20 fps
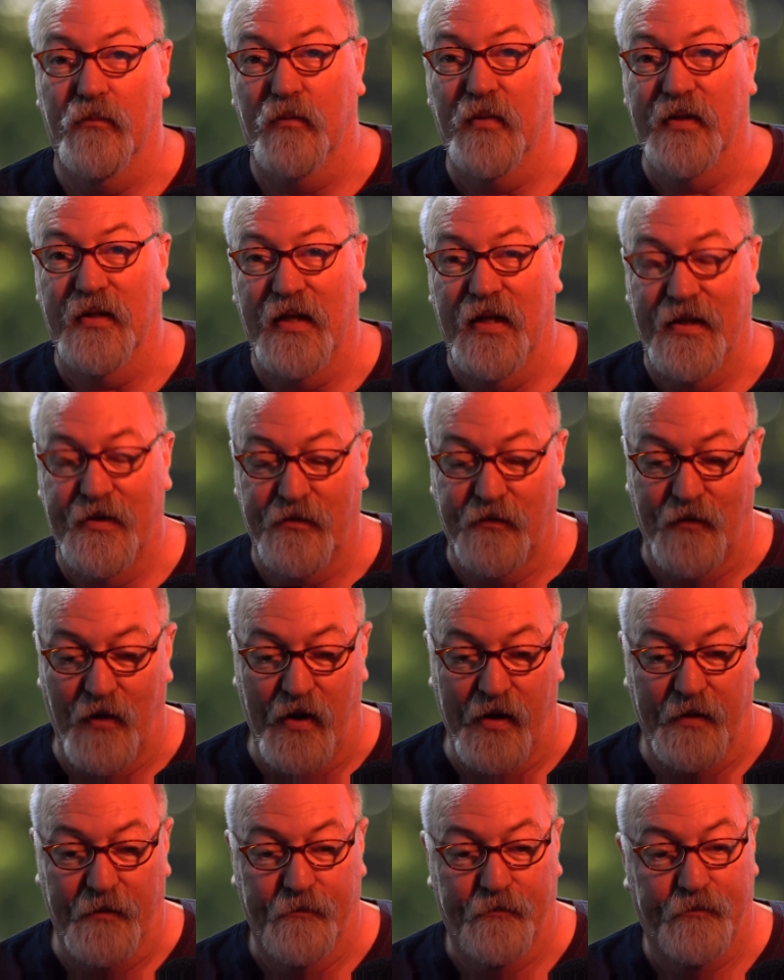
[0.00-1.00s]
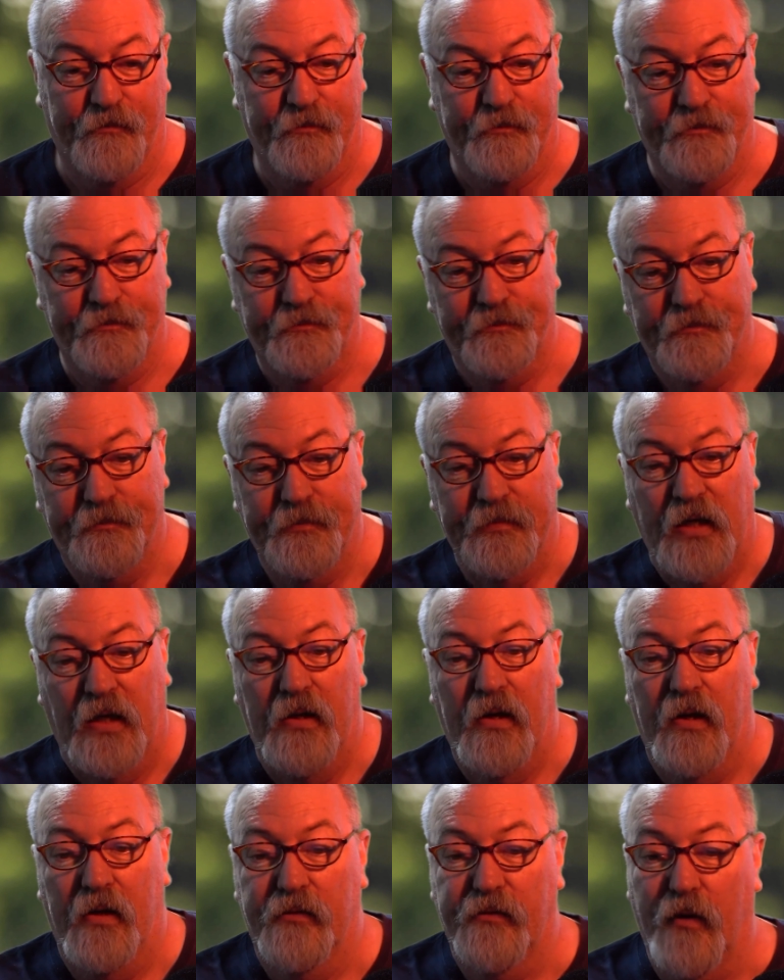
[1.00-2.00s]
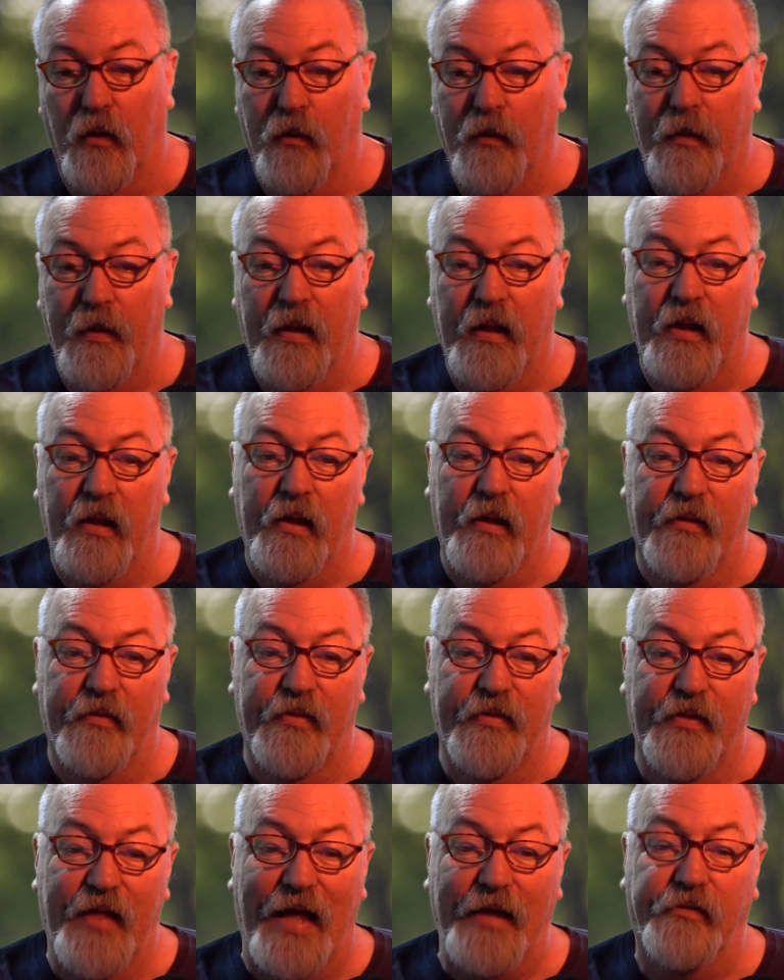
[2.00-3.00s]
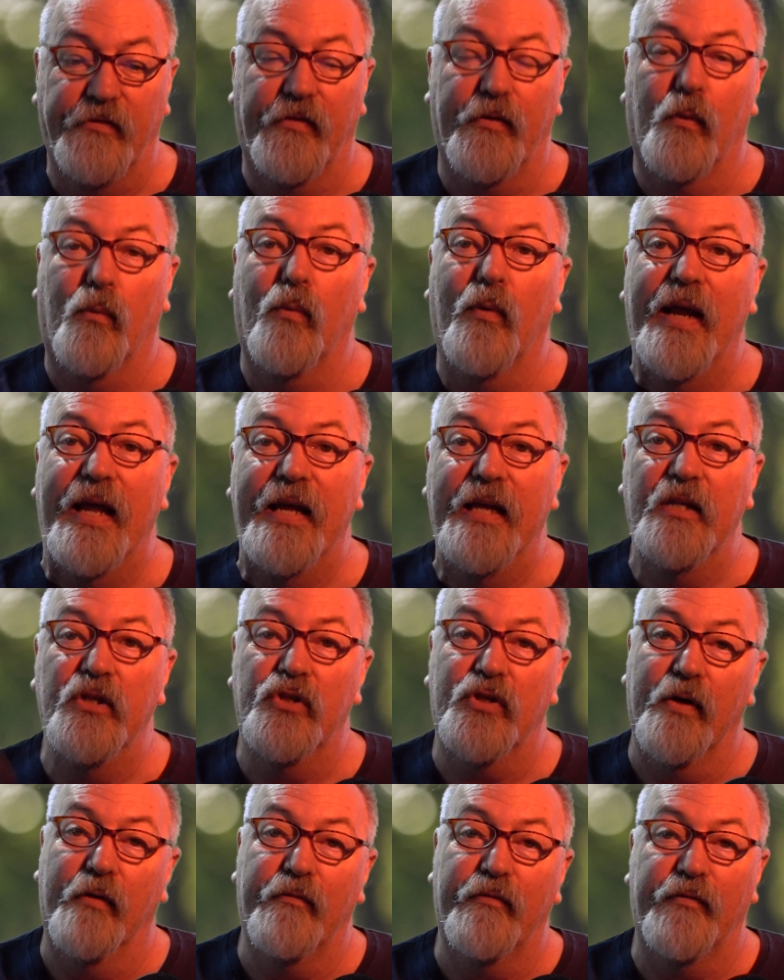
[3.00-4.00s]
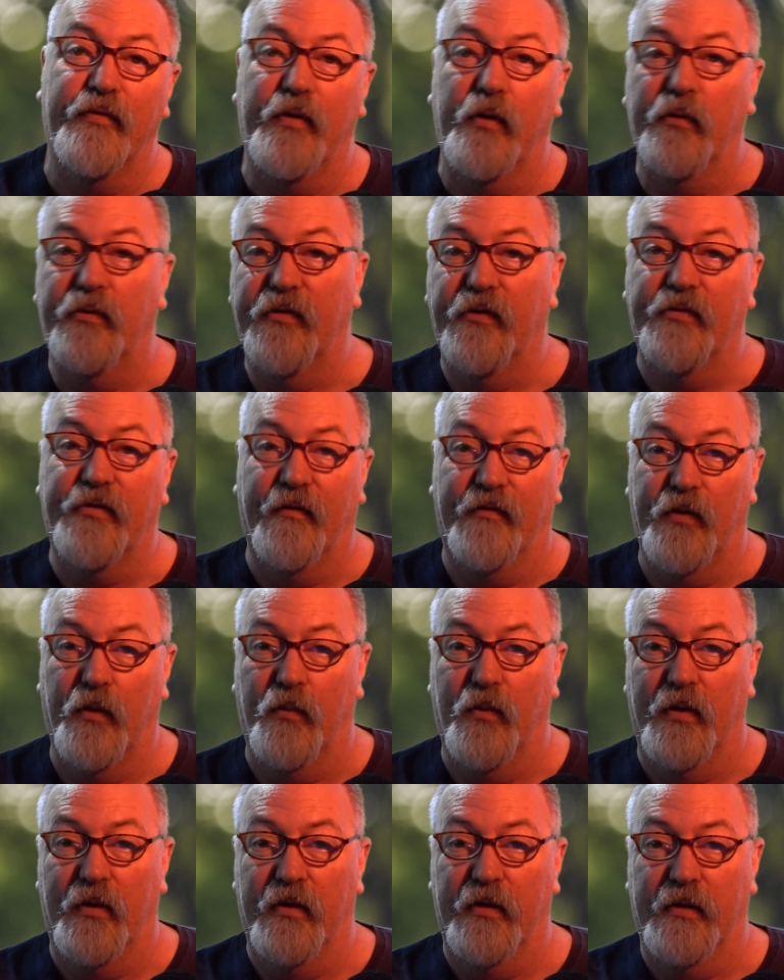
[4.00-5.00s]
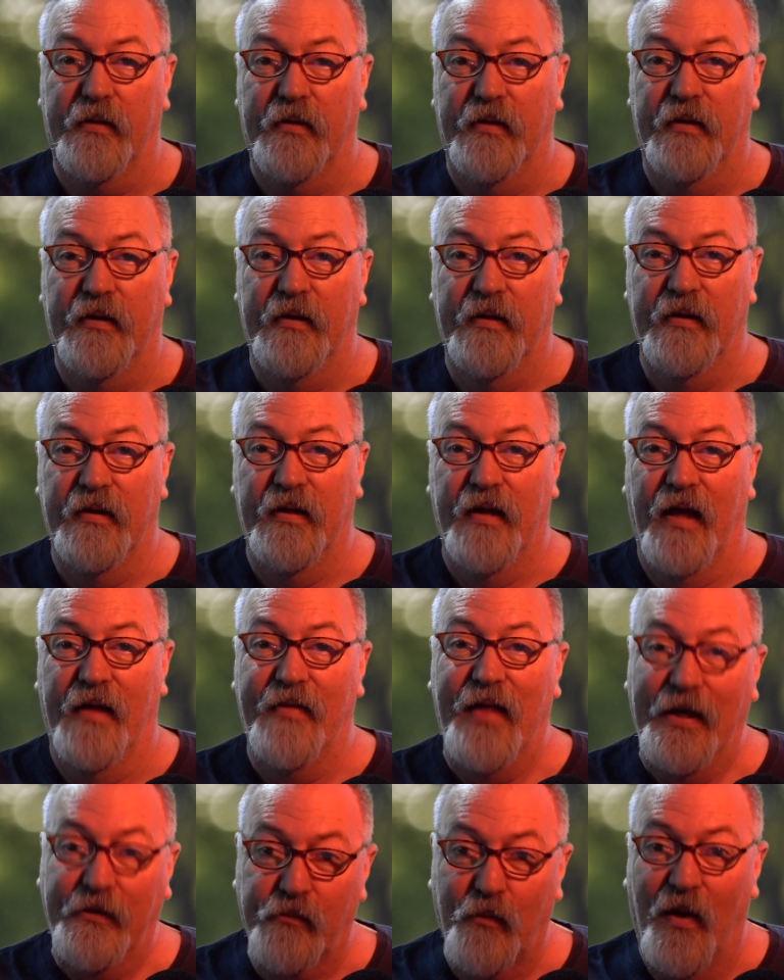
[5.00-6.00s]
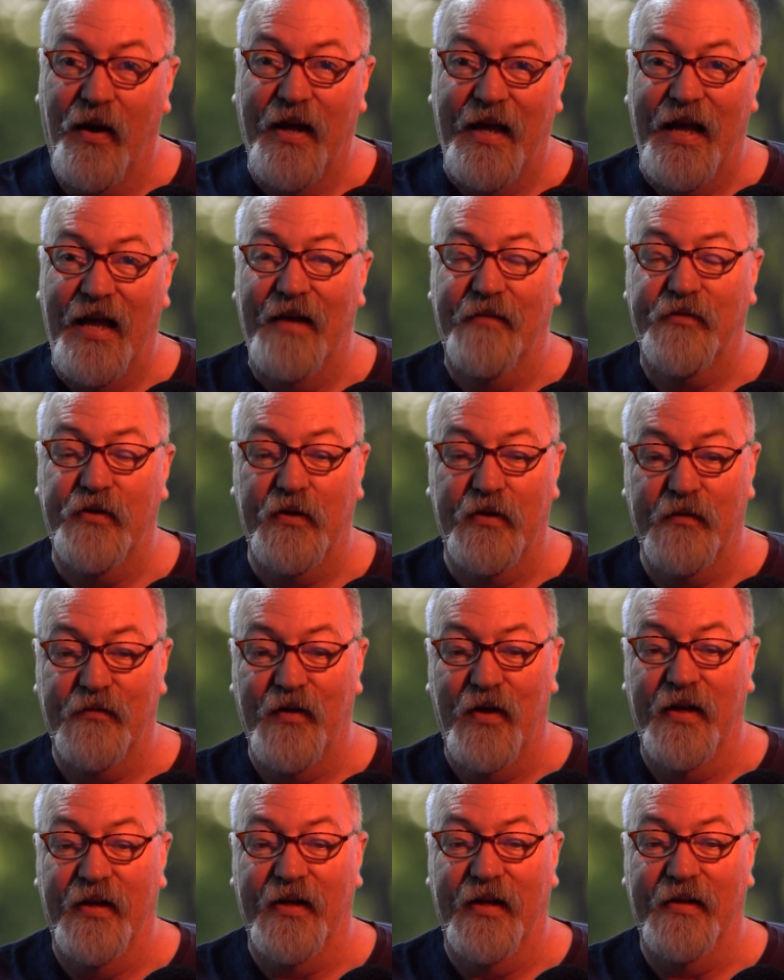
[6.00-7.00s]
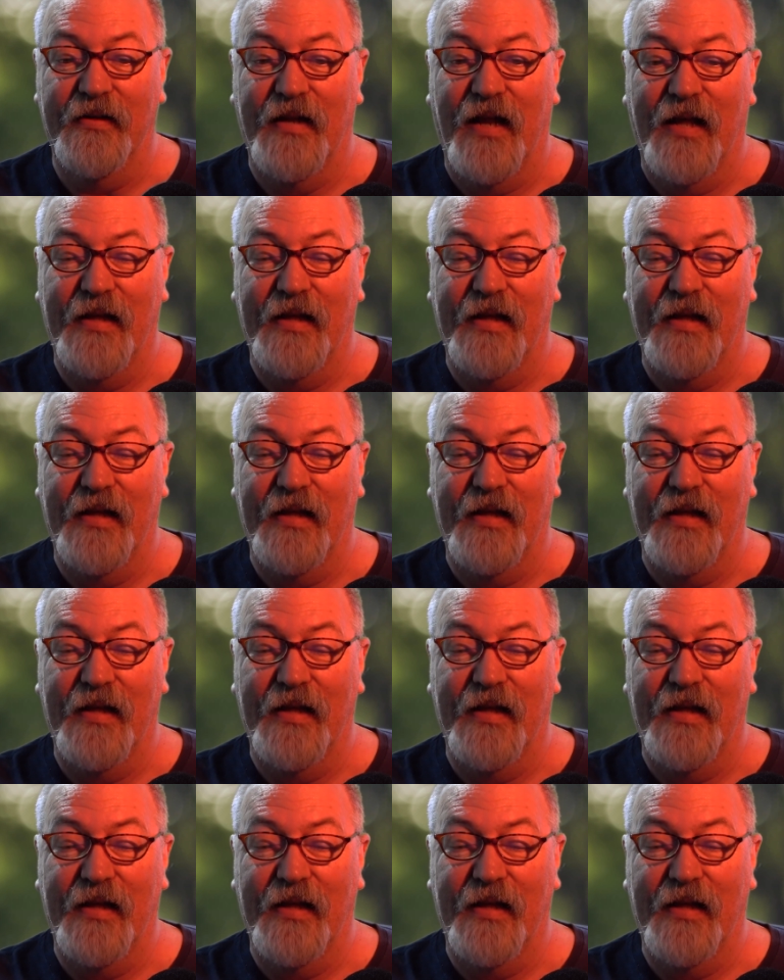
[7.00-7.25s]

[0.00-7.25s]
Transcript: Well, that's fine. So that's the range of uses of the word. And that's why I have to define it.